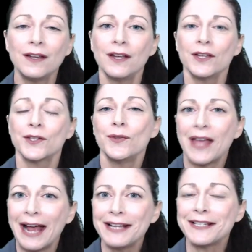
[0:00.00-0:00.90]
So
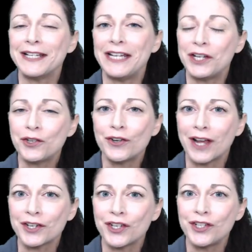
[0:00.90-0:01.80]
that is an
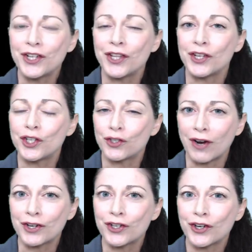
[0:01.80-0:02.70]
introduction to the
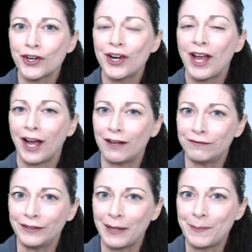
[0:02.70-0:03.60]
structure of
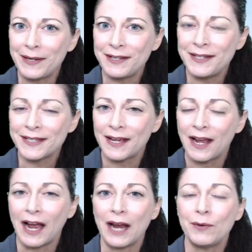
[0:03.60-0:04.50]
lipids.
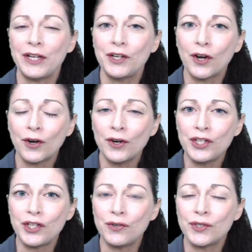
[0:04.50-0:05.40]
I would encourage
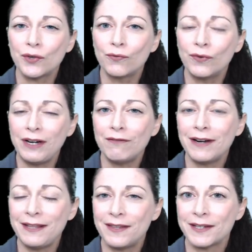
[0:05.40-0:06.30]
you to
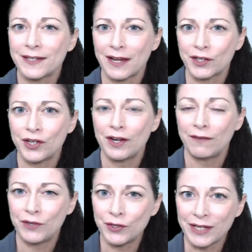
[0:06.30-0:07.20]
reread this section of
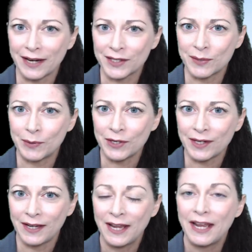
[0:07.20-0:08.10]
your textbook.
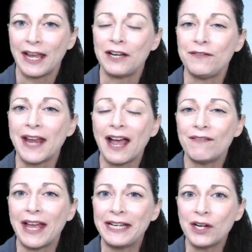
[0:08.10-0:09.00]
And if you have
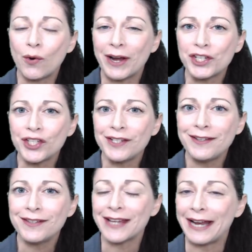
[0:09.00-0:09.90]
any
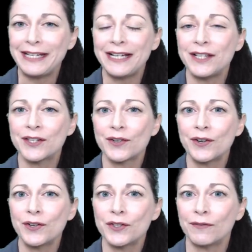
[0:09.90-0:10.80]
questions, any
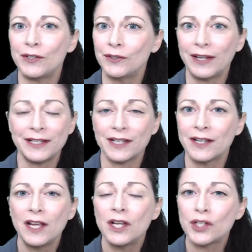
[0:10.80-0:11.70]
concerns, or if you'd like to
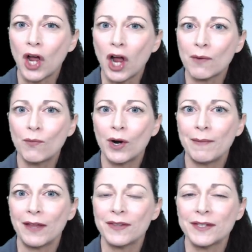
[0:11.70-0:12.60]
talk more
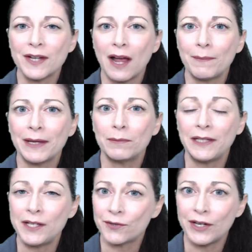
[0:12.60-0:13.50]
about this topic,
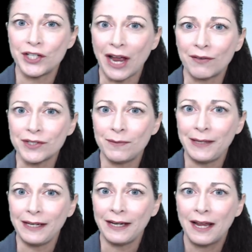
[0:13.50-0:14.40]
please reach out to
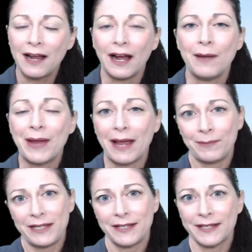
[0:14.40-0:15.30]
me. I'm happy
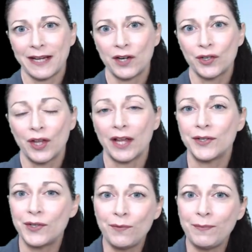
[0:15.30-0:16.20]
to schedule a
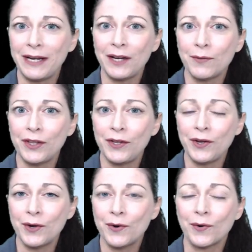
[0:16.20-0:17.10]
Zoom meeting with
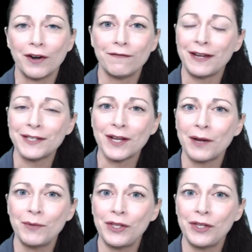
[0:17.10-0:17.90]
you or a FaceTime with